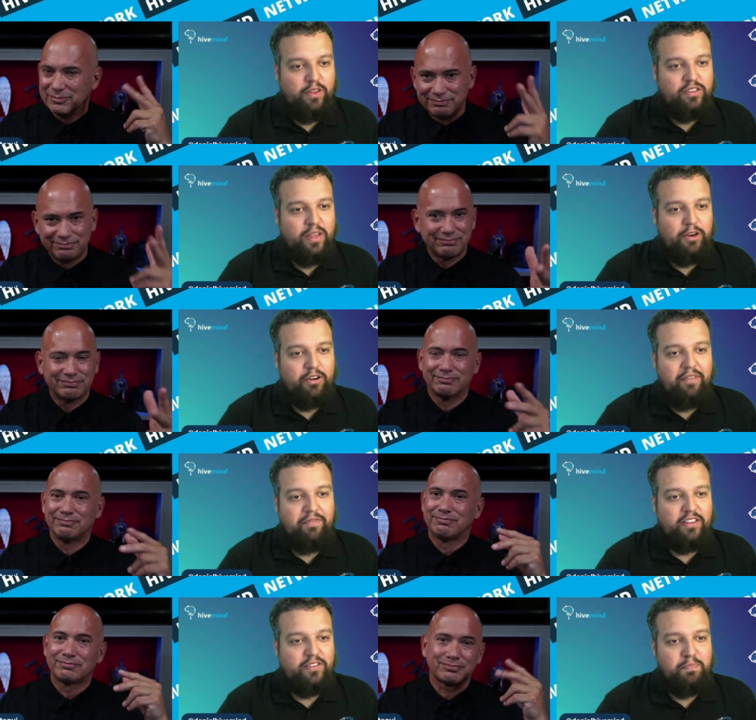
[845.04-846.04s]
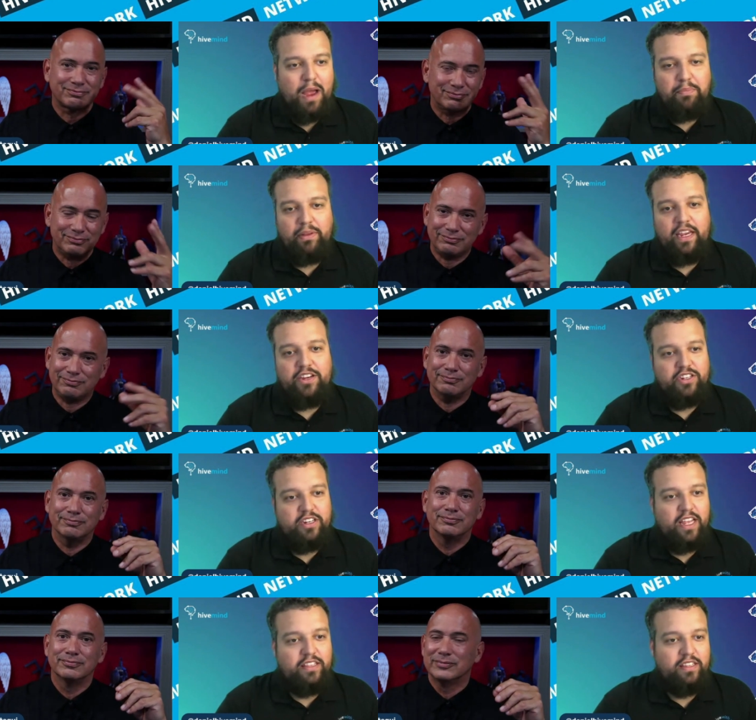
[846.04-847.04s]
Speaker 1: those demographics, population
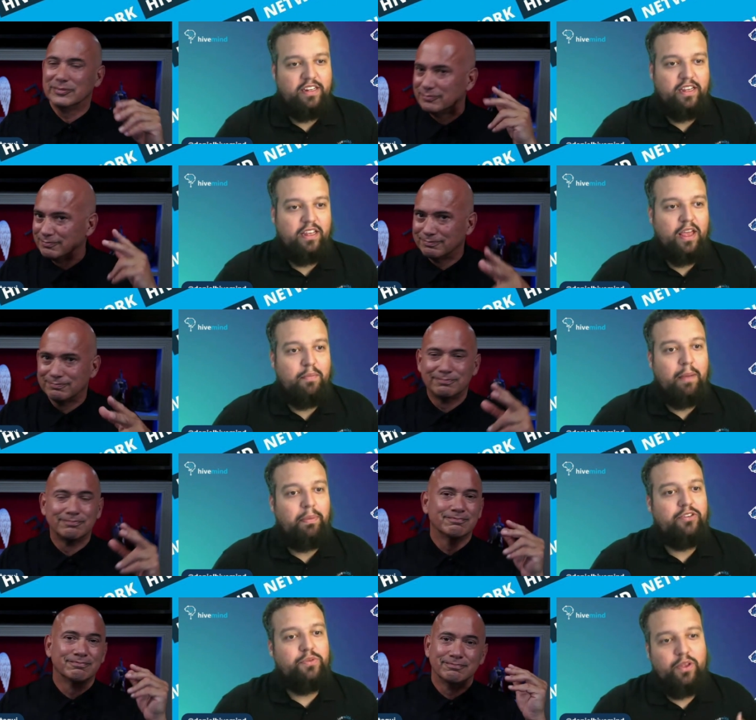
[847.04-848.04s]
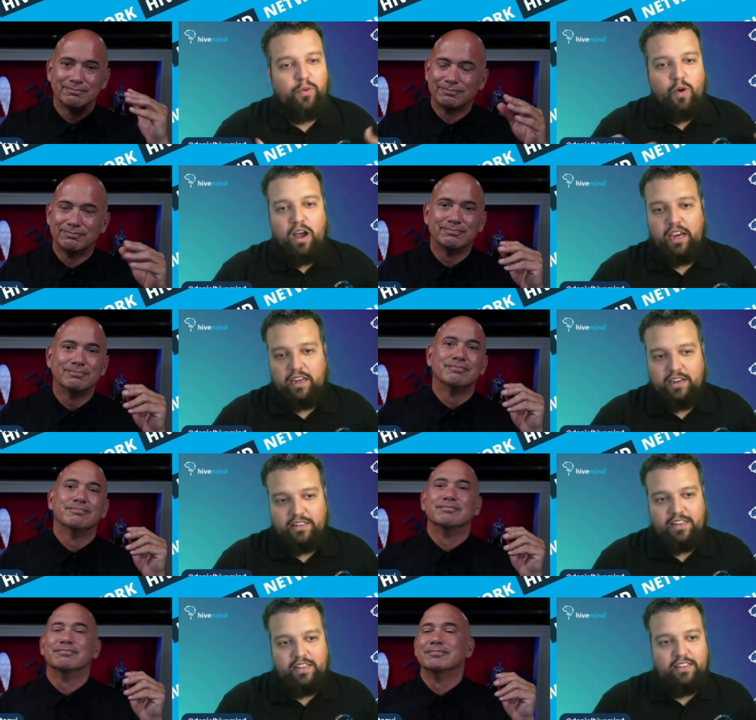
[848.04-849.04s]
density, population within walking
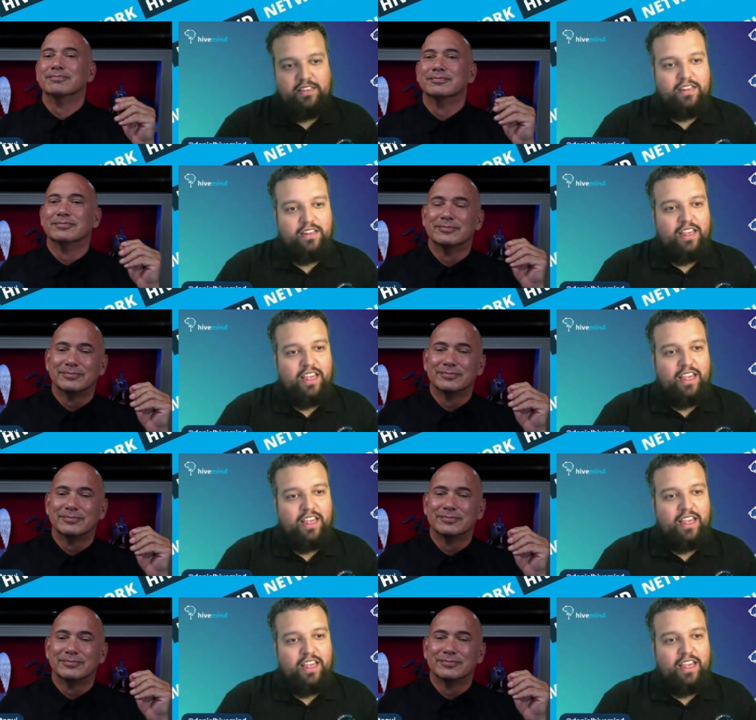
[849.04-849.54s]
distance.